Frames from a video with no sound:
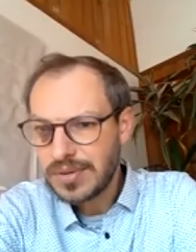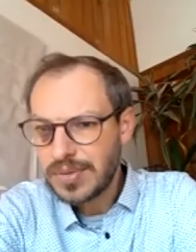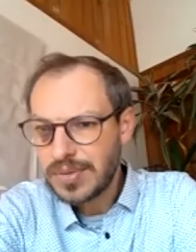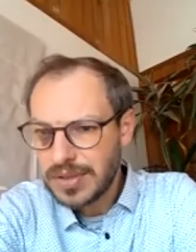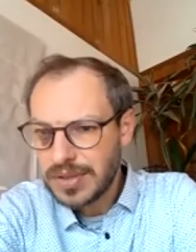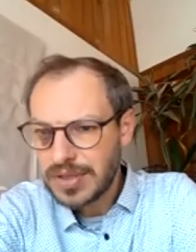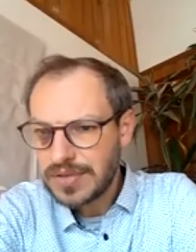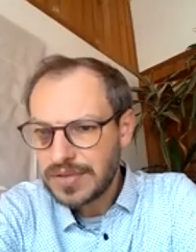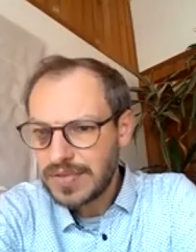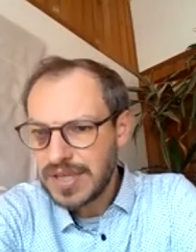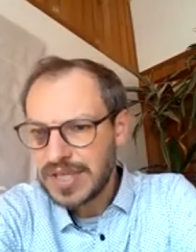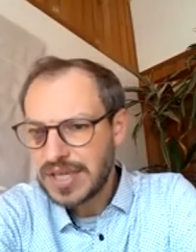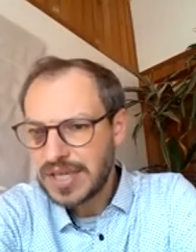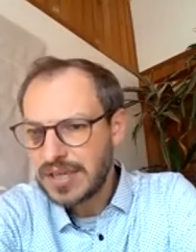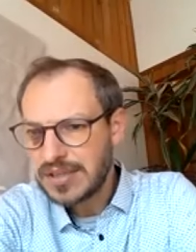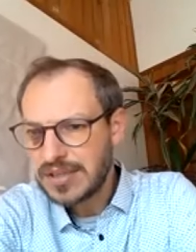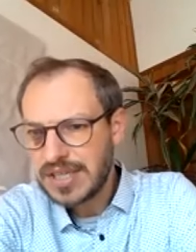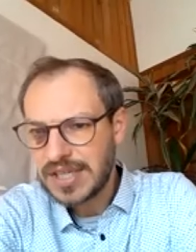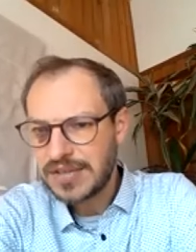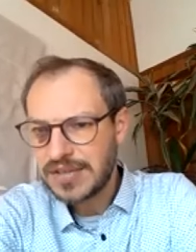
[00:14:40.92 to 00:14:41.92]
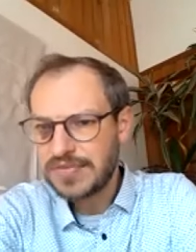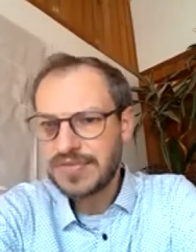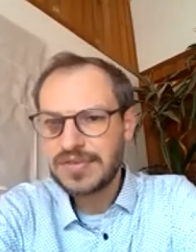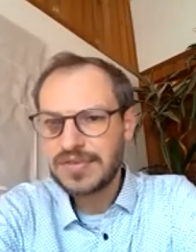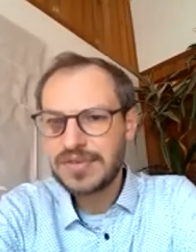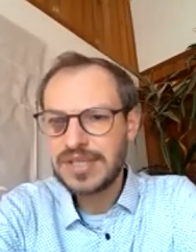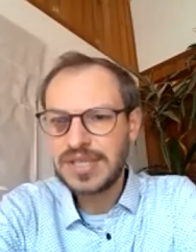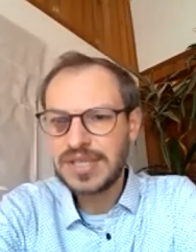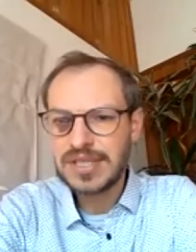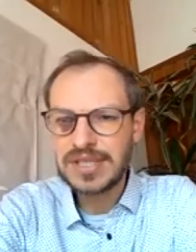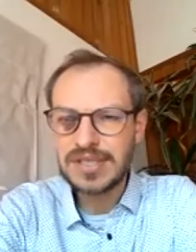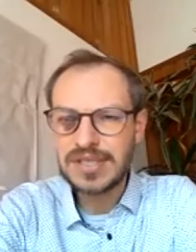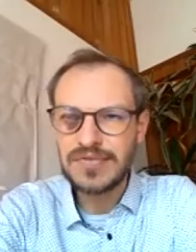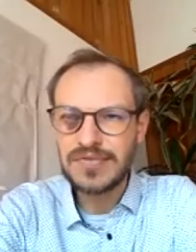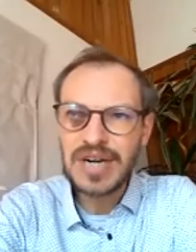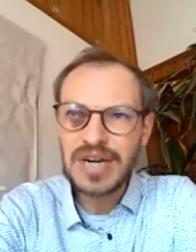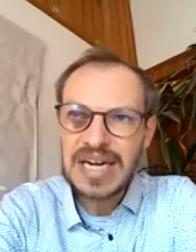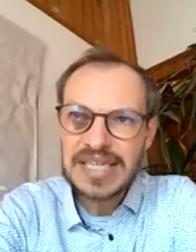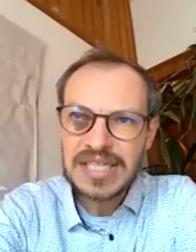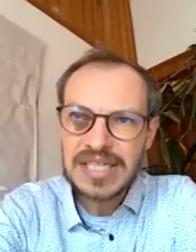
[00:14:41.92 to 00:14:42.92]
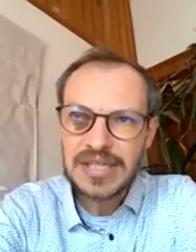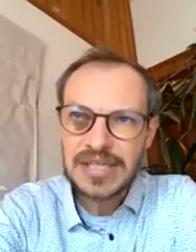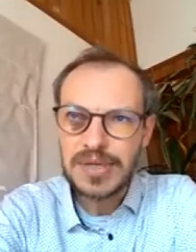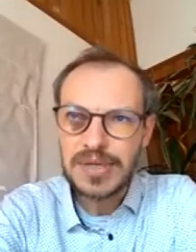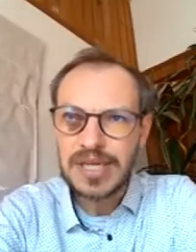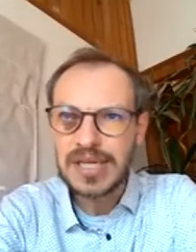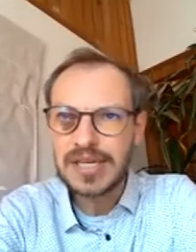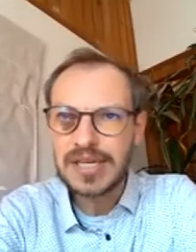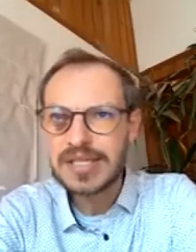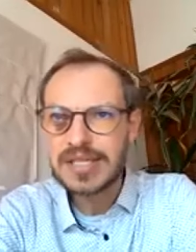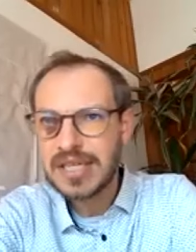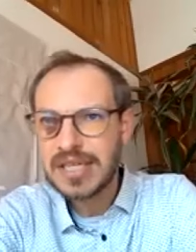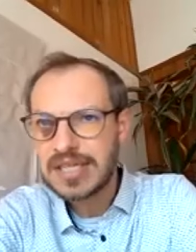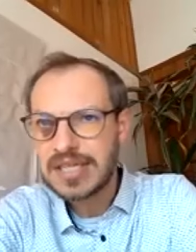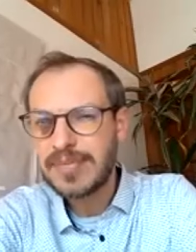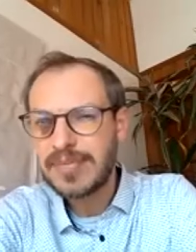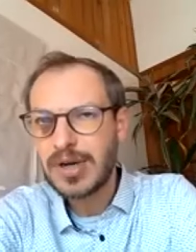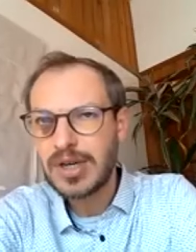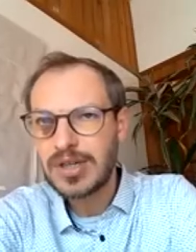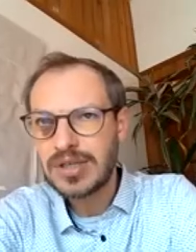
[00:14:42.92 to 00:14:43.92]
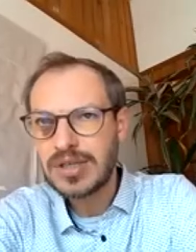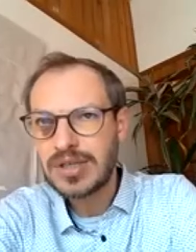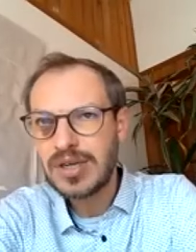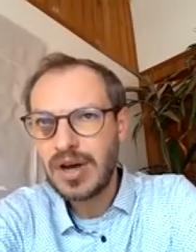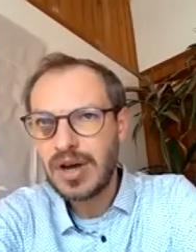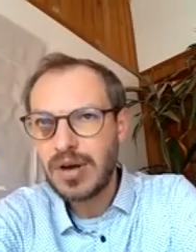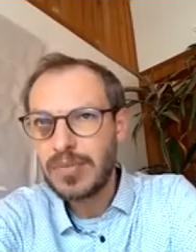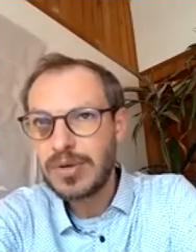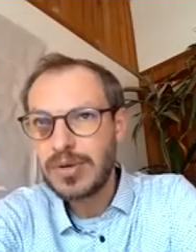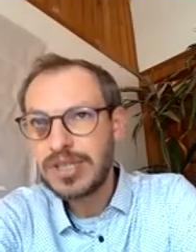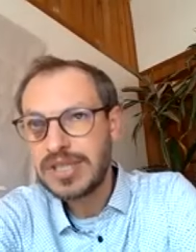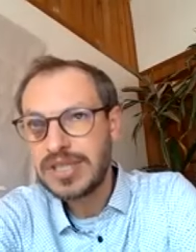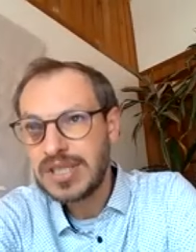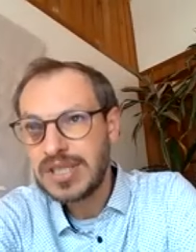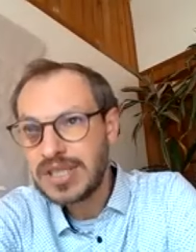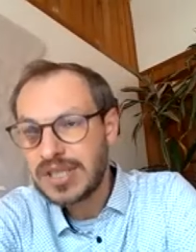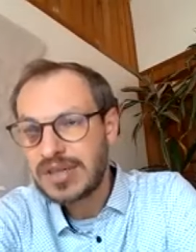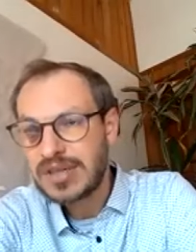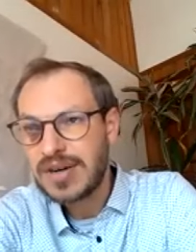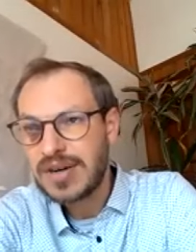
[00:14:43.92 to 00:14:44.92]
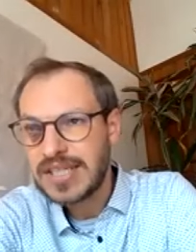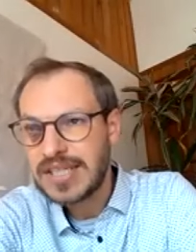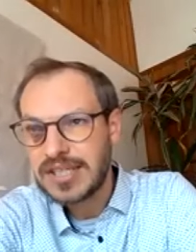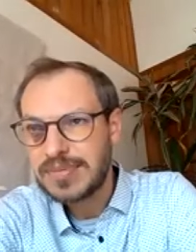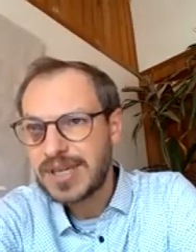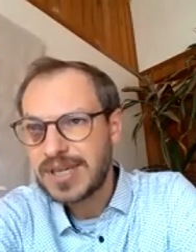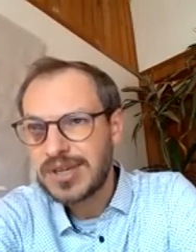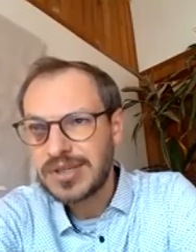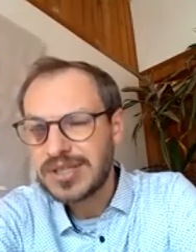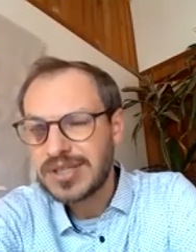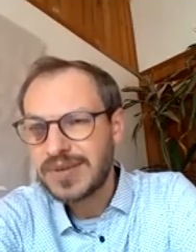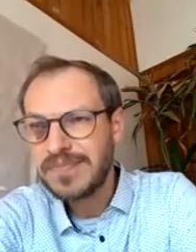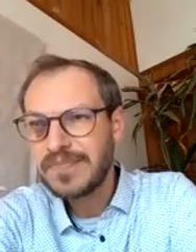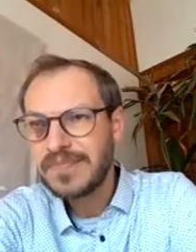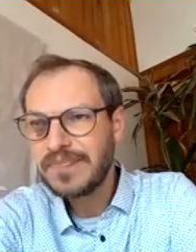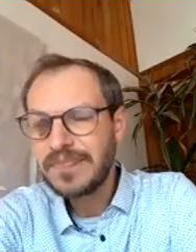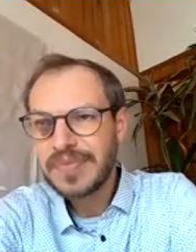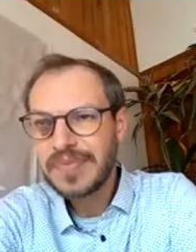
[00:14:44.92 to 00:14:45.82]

the world is facing a series of, series of crises. We can discuss about how much it is a crisis because